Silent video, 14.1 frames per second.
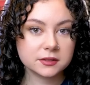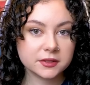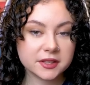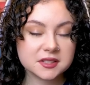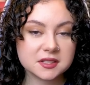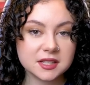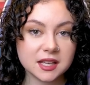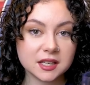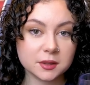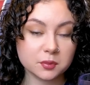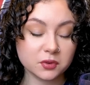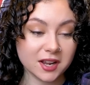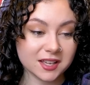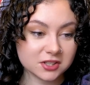Let's take a
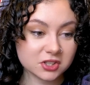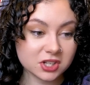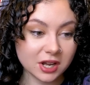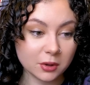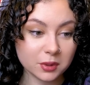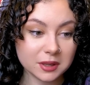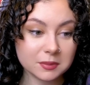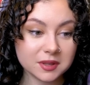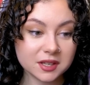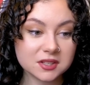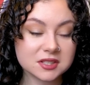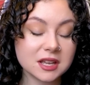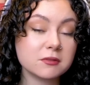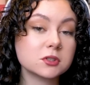break, shall we?
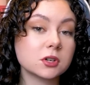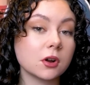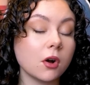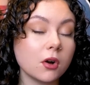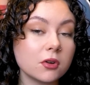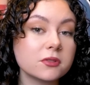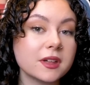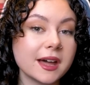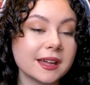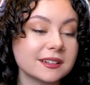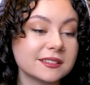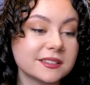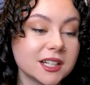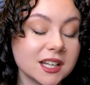Because after all that
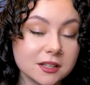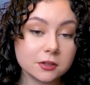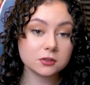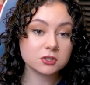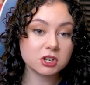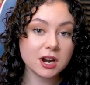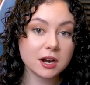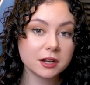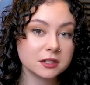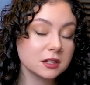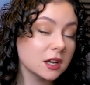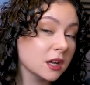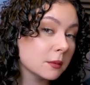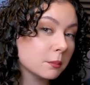legal
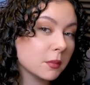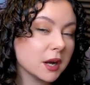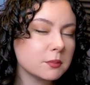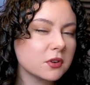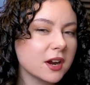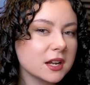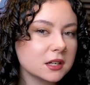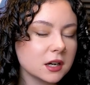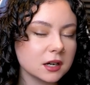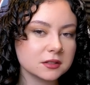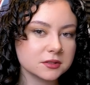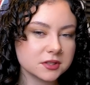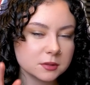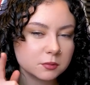jargon, my brain
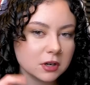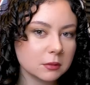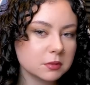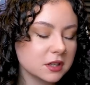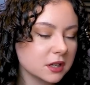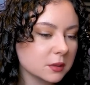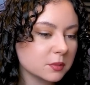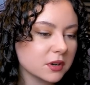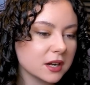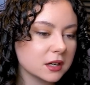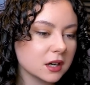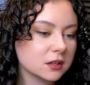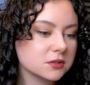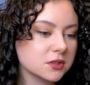hurts and probably your brain
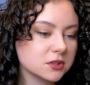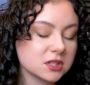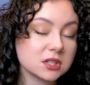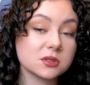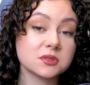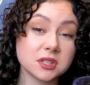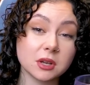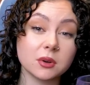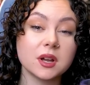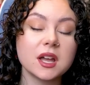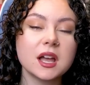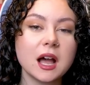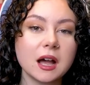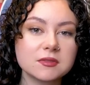hurts too, so
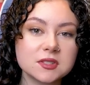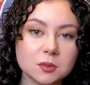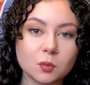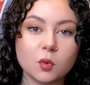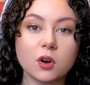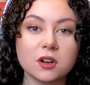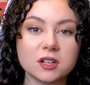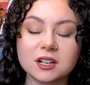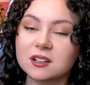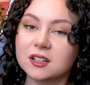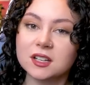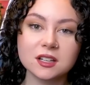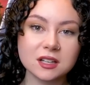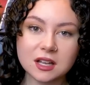have some water.
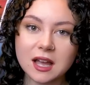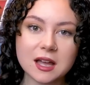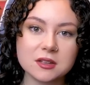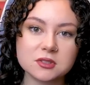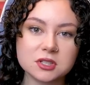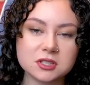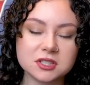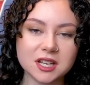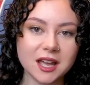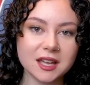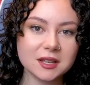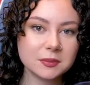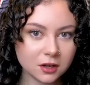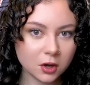How's your
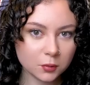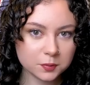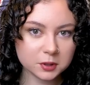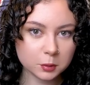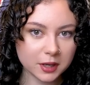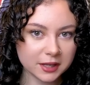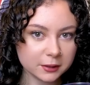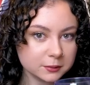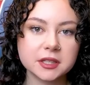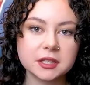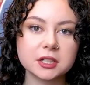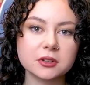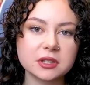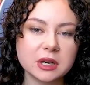day? Hope you're well.
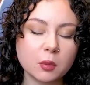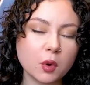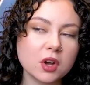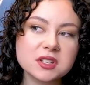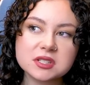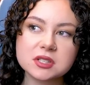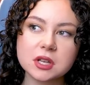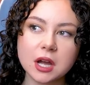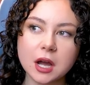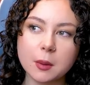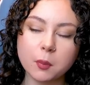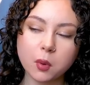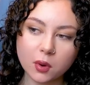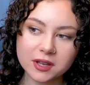You know, there was
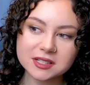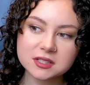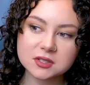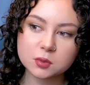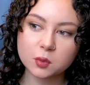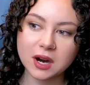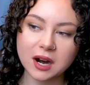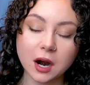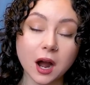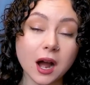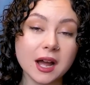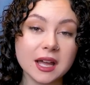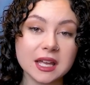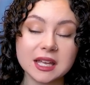a point where
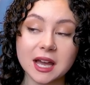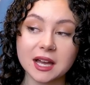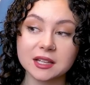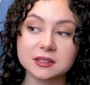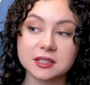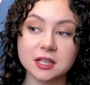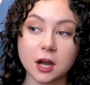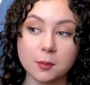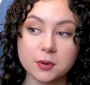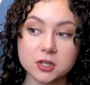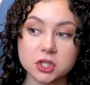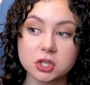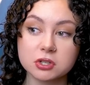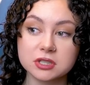I had the
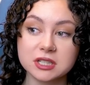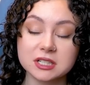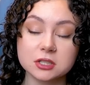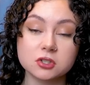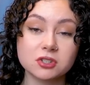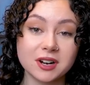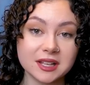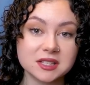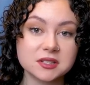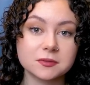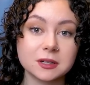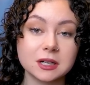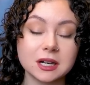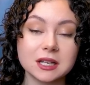opportunity to
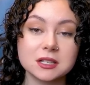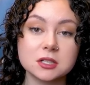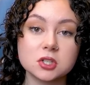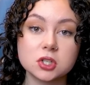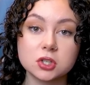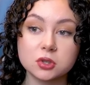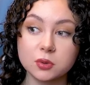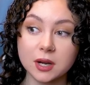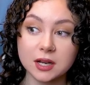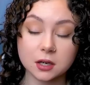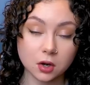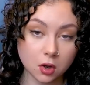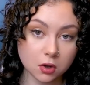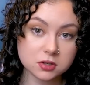transfer into a
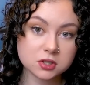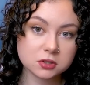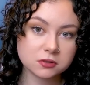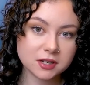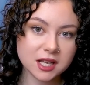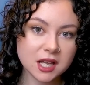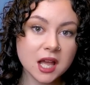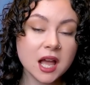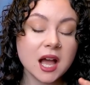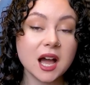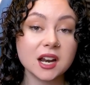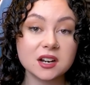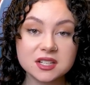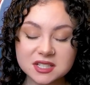law degree
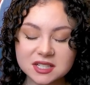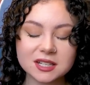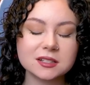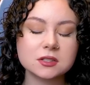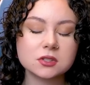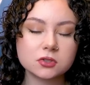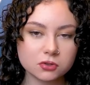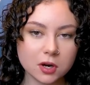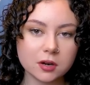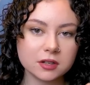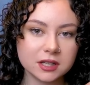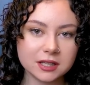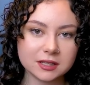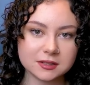and I did
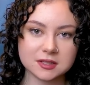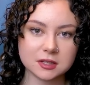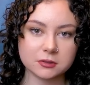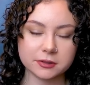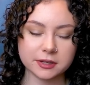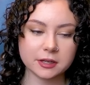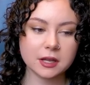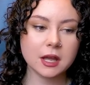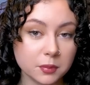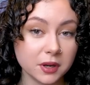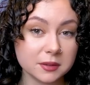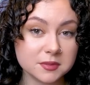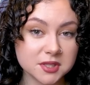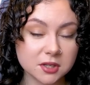strongly consider it, but
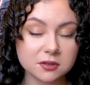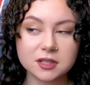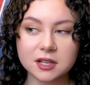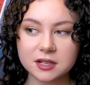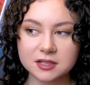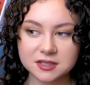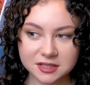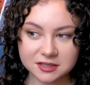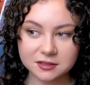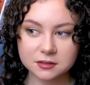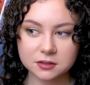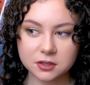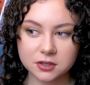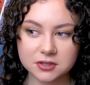I'm so glad I
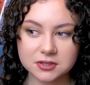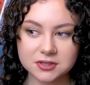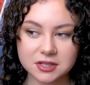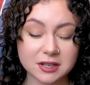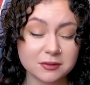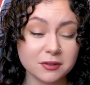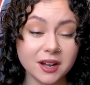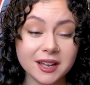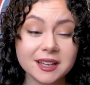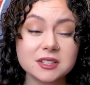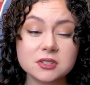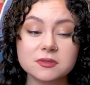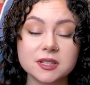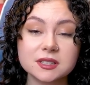didn't, because if I
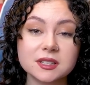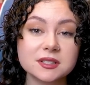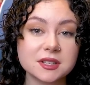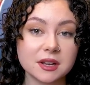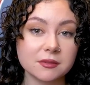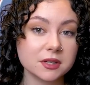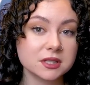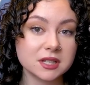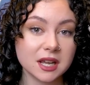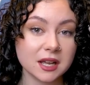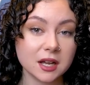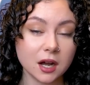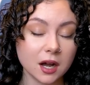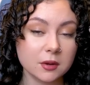had to read this every
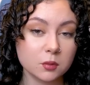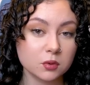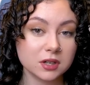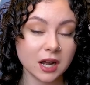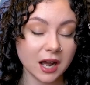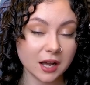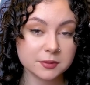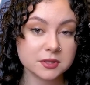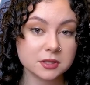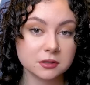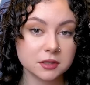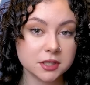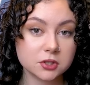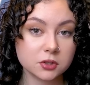day, I would
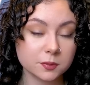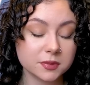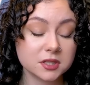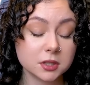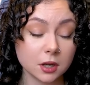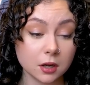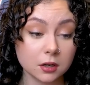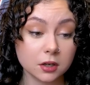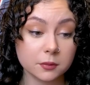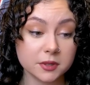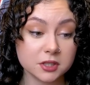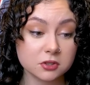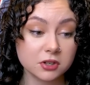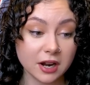absolutely jump into
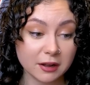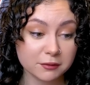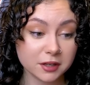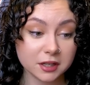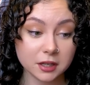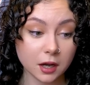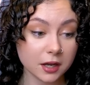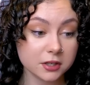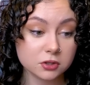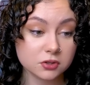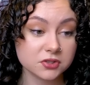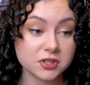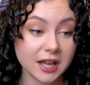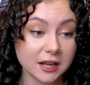oncoming traffic. I
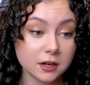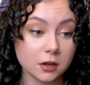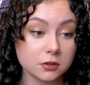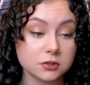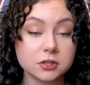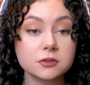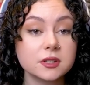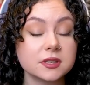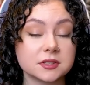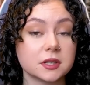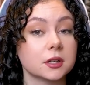just cannot do this.